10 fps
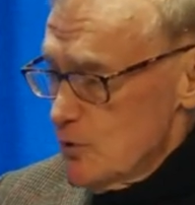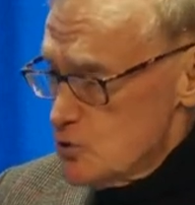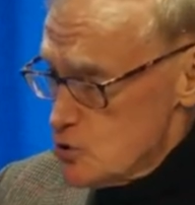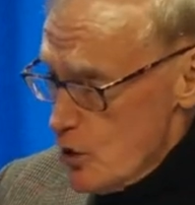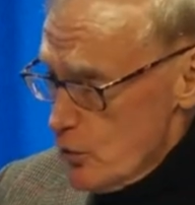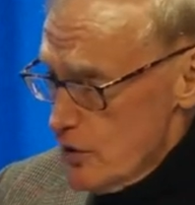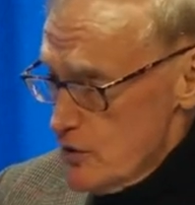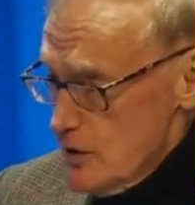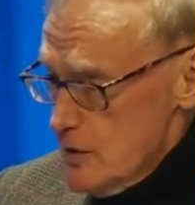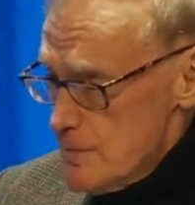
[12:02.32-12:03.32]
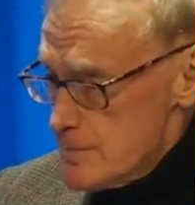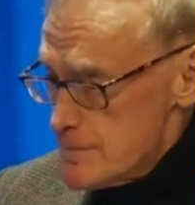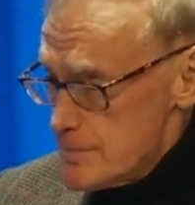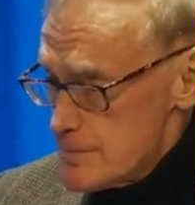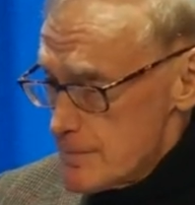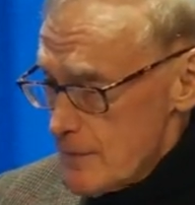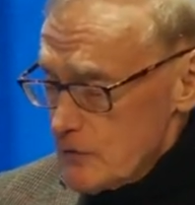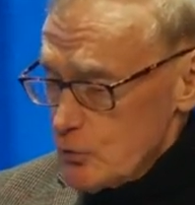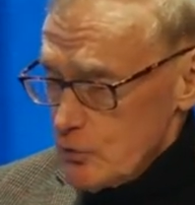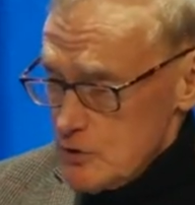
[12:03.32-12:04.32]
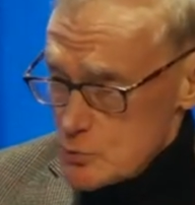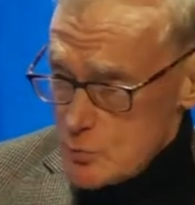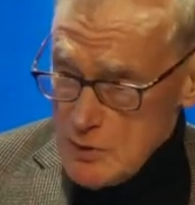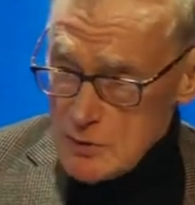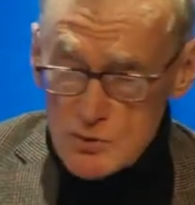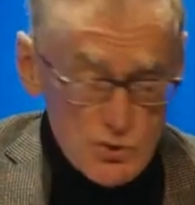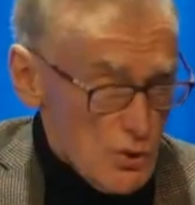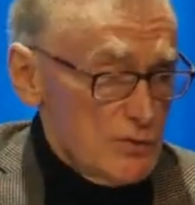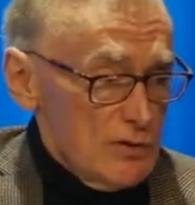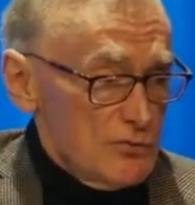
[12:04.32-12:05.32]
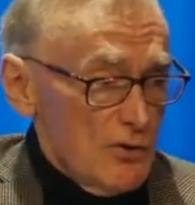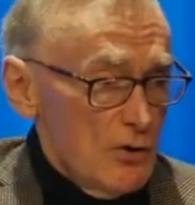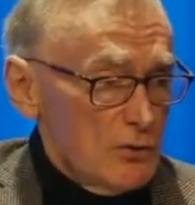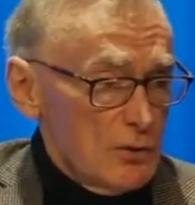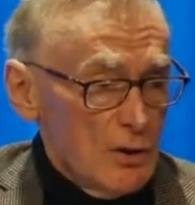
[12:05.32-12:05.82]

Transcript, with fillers: majority, I thought these would be conservative folk,